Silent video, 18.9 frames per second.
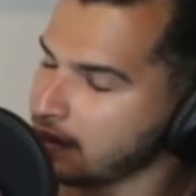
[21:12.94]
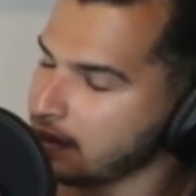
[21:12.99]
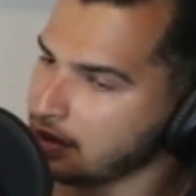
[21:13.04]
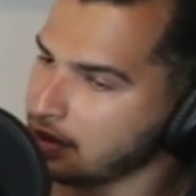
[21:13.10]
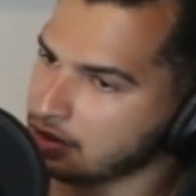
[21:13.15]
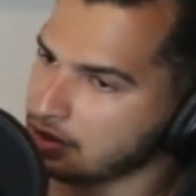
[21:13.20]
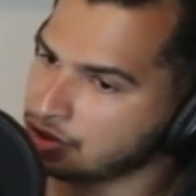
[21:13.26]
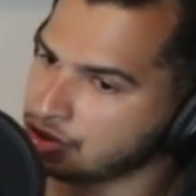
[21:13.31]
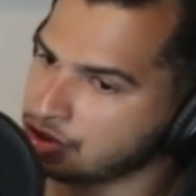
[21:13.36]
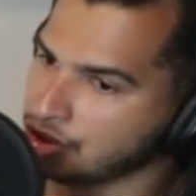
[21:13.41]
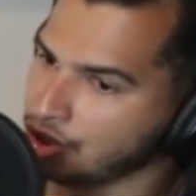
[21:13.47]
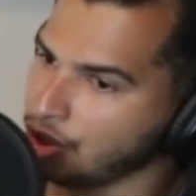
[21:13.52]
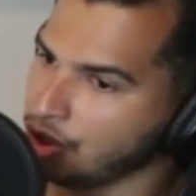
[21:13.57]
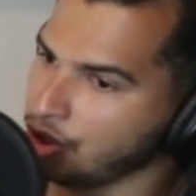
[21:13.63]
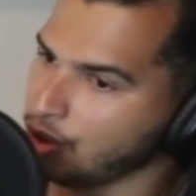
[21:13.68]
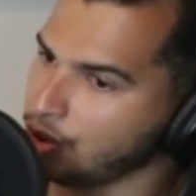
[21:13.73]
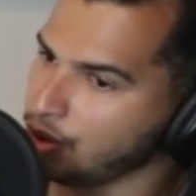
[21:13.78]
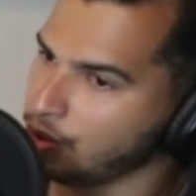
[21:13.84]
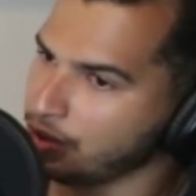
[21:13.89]

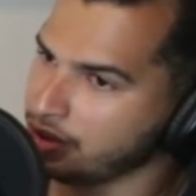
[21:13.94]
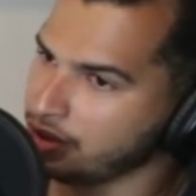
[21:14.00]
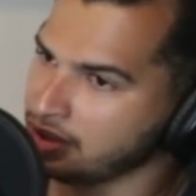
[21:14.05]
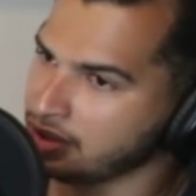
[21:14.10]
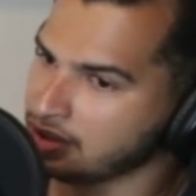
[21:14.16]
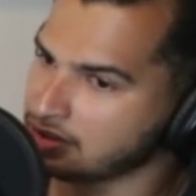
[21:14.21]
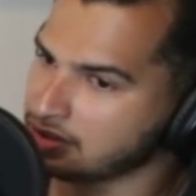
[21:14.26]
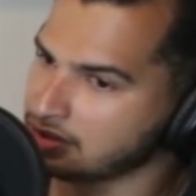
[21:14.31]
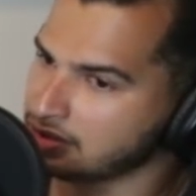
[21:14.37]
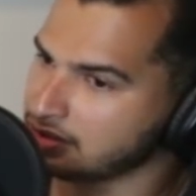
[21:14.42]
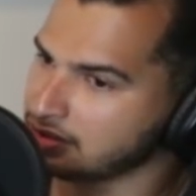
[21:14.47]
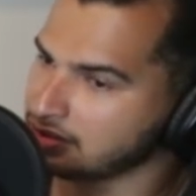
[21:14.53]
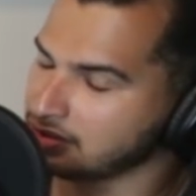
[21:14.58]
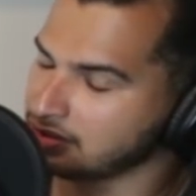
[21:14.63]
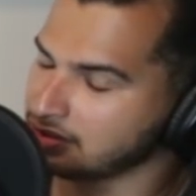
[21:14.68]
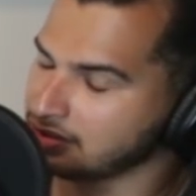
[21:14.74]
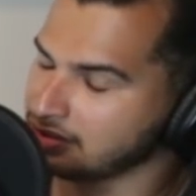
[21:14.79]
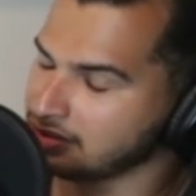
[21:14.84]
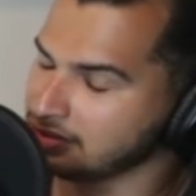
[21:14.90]
So it's,
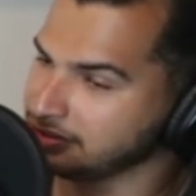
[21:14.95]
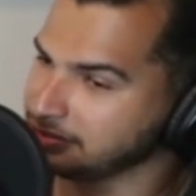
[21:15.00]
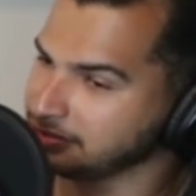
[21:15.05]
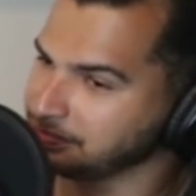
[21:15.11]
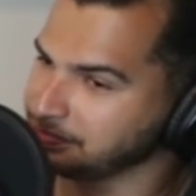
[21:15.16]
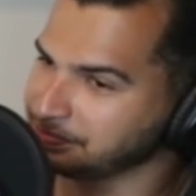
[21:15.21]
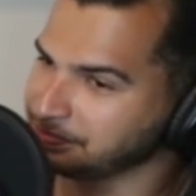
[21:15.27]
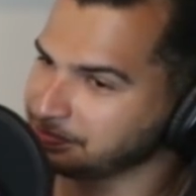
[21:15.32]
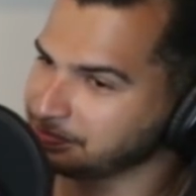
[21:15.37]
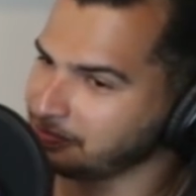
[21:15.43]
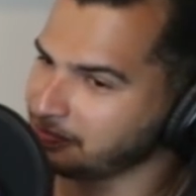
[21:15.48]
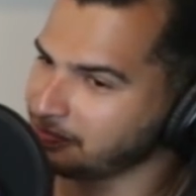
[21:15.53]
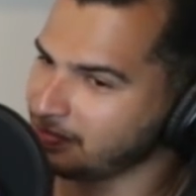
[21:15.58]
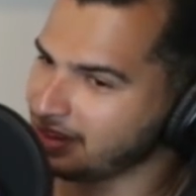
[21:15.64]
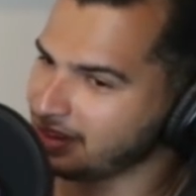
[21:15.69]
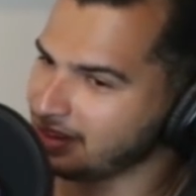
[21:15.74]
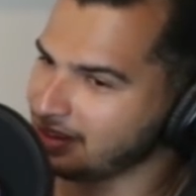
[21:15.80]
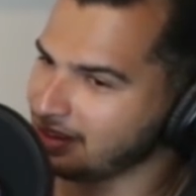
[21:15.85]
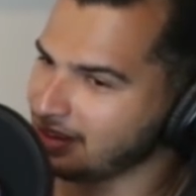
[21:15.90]

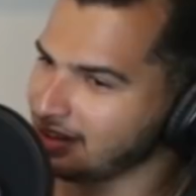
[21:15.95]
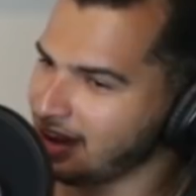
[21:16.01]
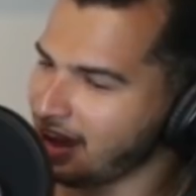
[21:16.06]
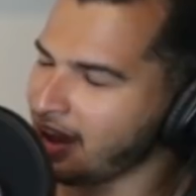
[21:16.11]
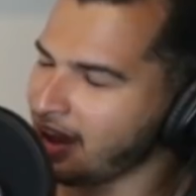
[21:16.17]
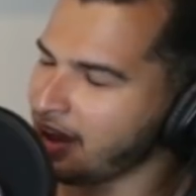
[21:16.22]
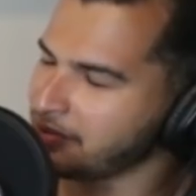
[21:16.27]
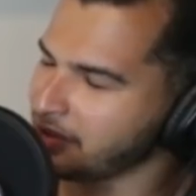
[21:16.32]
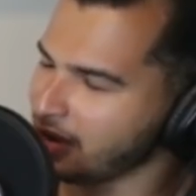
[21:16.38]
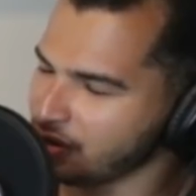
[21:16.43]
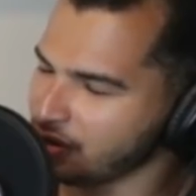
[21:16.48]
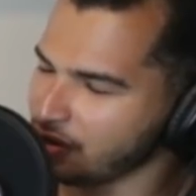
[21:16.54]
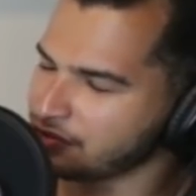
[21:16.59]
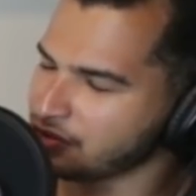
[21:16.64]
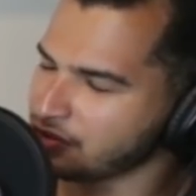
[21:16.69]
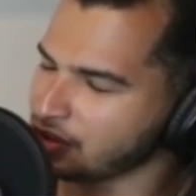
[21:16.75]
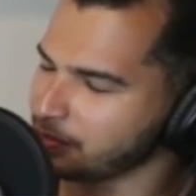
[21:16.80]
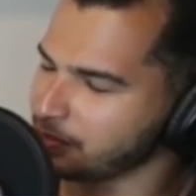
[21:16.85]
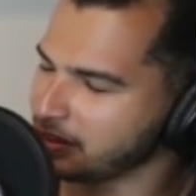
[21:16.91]
I know
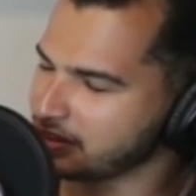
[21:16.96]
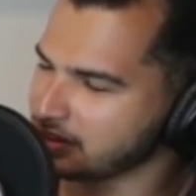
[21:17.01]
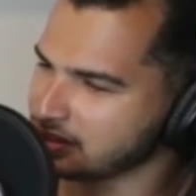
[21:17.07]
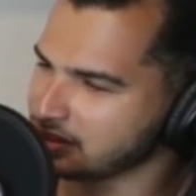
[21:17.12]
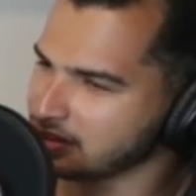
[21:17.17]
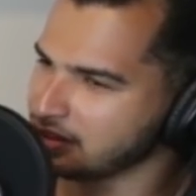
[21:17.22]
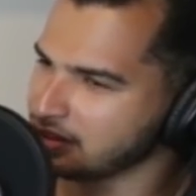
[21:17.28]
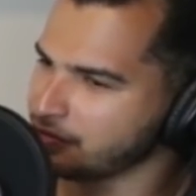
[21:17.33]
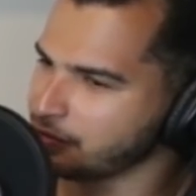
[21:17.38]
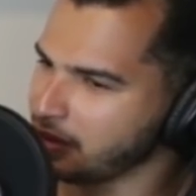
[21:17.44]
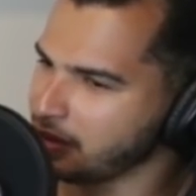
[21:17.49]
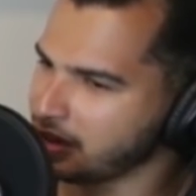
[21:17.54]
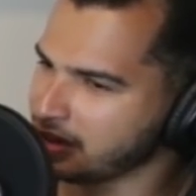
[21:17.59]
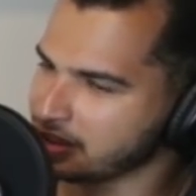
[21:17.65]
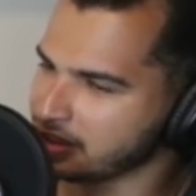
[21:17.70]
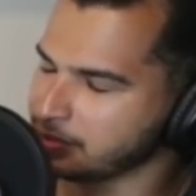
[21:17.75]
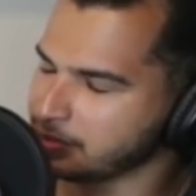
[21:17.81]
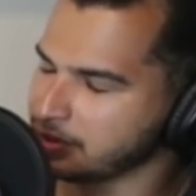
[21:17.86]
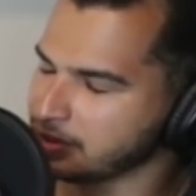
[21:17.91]
I've talked about this in a different
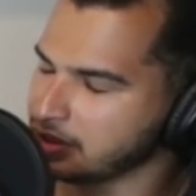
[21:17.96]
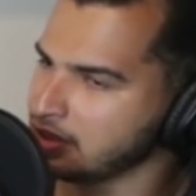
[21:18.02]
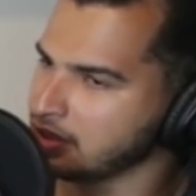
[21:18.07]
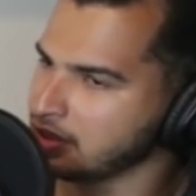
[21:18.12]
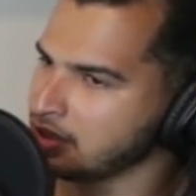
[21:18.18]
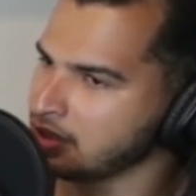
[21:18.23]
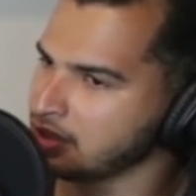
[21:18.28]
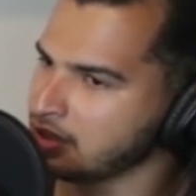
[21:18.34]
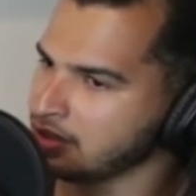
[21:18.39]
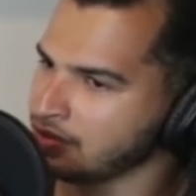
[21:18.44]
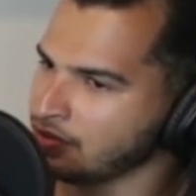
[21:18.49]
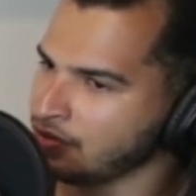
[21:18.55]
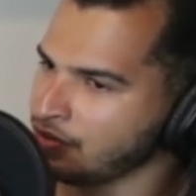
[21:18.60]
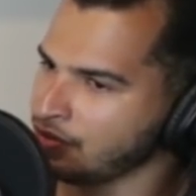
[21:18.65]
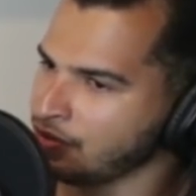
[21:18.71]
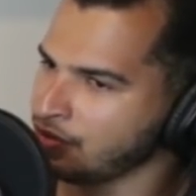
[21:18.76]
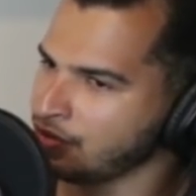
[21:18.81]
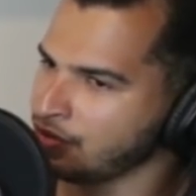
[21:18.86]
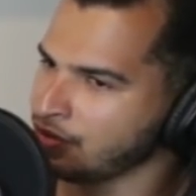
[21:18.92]
podcast, but
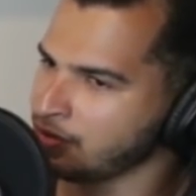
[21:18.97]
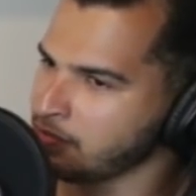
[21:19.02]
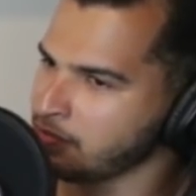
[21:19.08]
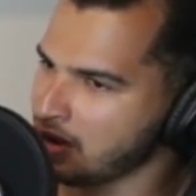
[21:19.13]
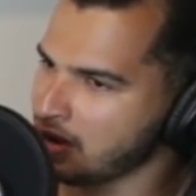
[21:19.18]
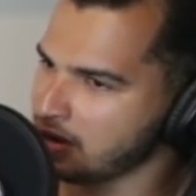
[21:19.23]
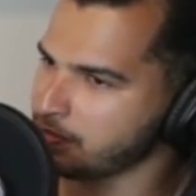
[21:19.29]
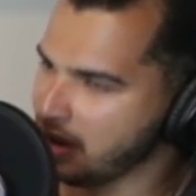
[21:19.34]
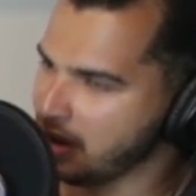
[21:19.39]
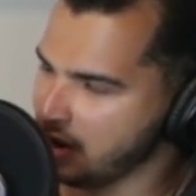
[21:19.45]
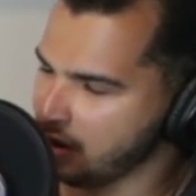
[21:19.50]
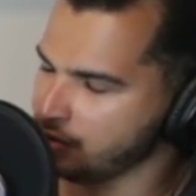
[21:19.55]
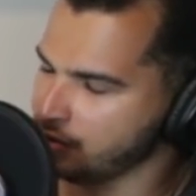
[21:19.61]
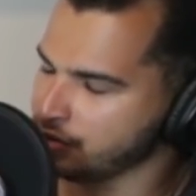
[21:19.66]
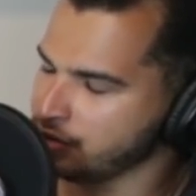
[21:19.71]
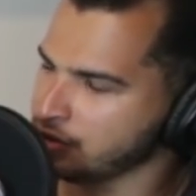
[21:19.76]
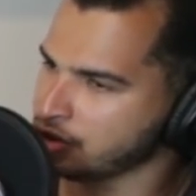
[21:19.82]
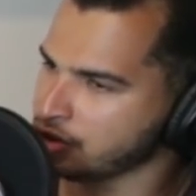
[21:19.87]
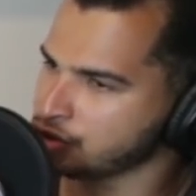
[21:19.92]
the amount of
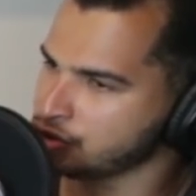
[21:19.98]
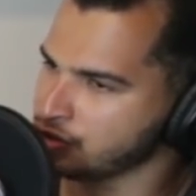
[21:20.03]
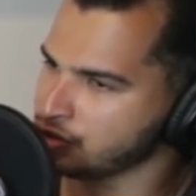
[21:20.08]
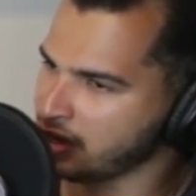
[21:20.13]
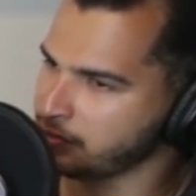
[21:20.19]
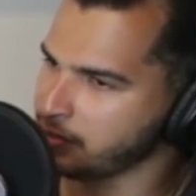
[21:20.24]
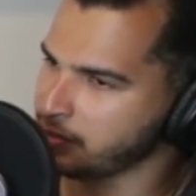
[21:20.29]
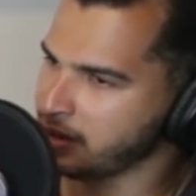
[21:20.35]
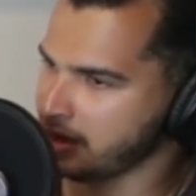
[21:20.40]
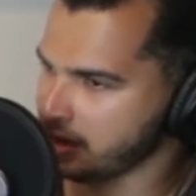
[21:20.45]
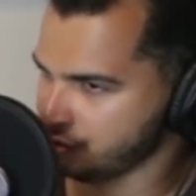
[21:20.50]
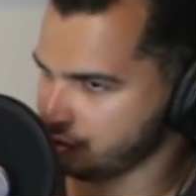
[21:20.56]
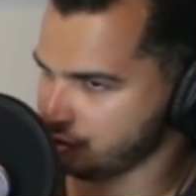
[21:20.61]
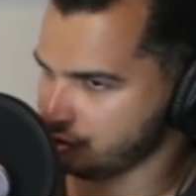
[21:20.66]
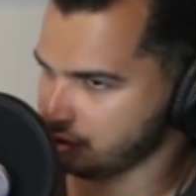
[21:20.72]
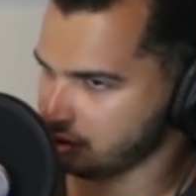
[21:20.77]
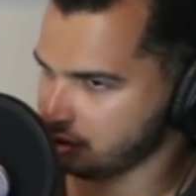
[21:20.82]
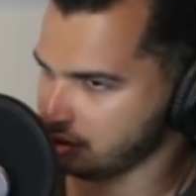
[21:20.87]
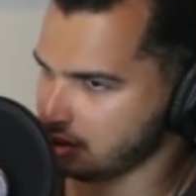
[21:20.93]
power that you can extract from that
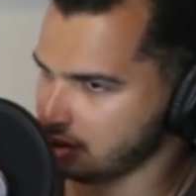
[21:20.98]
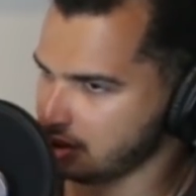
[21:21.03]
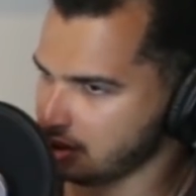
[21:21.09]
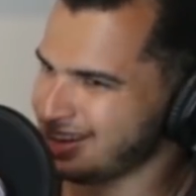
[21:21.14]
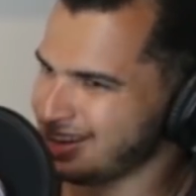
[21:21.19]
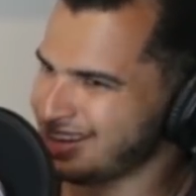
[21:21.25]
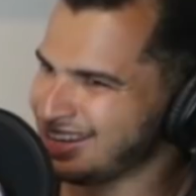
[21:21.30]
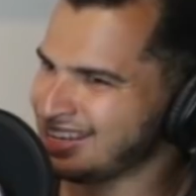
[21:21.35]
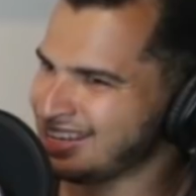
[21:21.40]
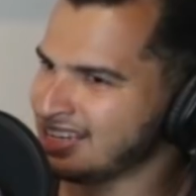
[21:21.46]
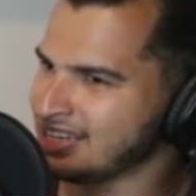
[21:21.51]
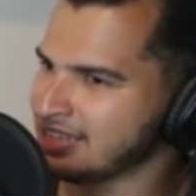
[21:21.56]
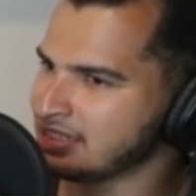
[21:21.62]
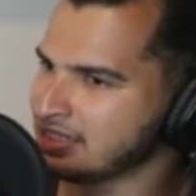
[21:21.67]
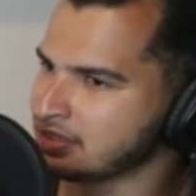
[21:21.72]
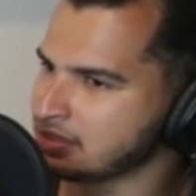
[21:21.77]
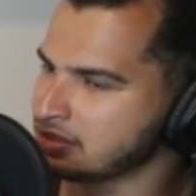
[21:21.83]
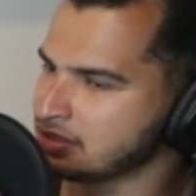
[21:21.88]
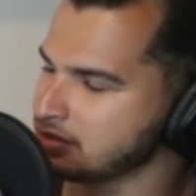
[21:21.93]
engine
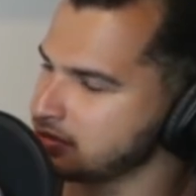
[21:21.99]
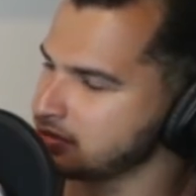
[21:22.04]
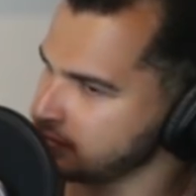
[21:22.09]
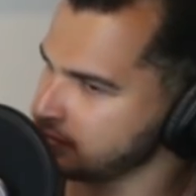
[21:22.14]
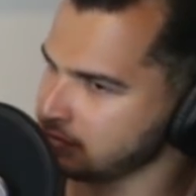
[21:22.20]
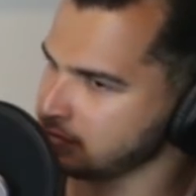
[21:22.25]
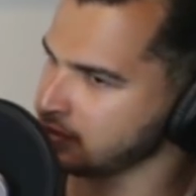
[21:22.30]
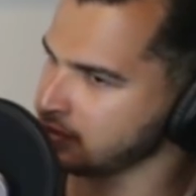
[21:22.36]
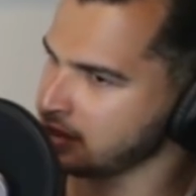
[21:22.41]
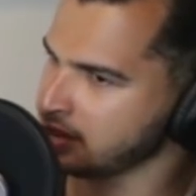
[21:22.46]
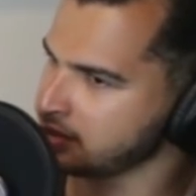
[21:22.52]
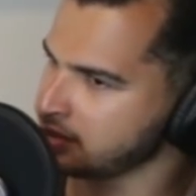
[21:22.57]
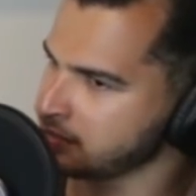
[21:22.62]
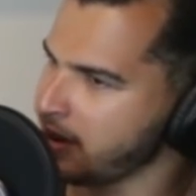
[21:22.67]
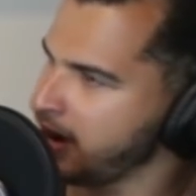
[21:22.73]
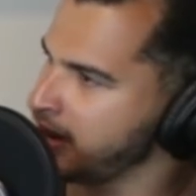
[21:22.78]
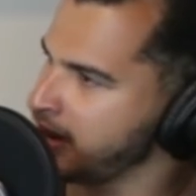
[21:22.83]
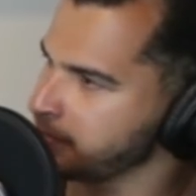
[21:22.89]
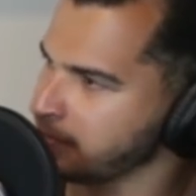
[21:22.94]
is
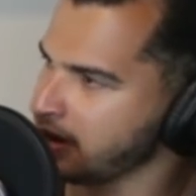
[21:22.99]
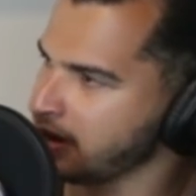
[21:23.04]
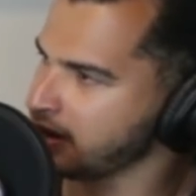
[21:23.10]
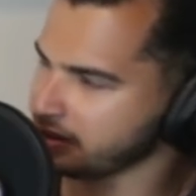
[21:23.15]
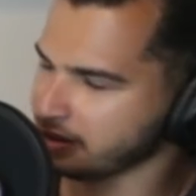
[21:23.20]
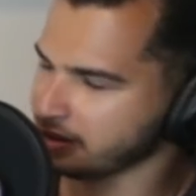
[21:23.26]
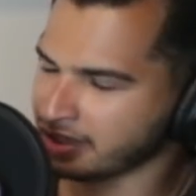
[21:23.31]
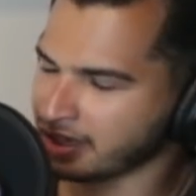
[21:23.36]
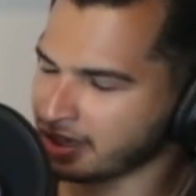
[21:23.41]
mind-boggling.